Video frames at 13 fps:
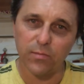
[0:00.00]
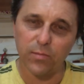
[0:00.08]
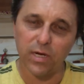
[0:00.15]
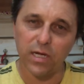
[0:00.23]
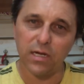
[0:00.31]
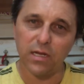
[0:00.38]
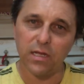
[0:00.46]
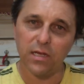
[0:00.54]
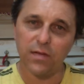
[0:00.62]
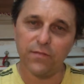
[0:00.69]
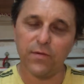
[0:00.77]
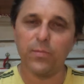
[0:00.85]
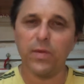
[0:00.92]
but
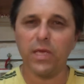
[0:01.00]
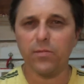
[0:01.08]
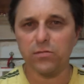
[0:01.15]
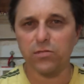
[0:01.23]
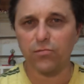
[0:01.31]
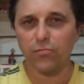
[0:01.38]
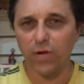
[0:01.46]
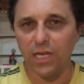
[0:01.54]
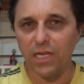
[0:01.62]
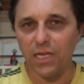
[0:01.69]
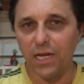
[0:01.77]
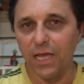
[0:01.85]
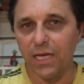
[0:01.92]
for people to
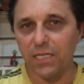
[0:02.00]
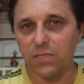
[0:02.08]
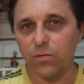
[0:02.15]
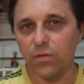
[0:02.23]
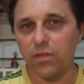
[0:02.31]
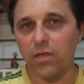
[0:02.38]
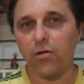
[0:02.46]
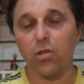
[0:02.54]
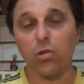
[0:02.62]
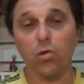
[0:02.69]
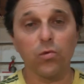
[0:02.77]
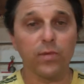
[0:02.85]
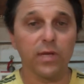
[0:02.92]
reconnect with their
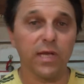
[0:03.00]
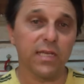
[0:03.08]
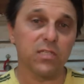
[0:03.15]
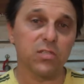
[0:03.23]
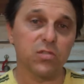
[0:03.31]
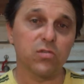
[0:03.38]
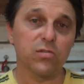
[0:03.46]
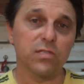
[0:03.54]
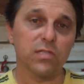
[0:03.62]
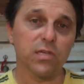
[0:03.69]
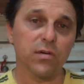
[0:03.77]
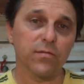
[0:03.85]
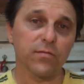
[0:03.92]
illuminated true
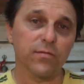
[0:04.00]
self.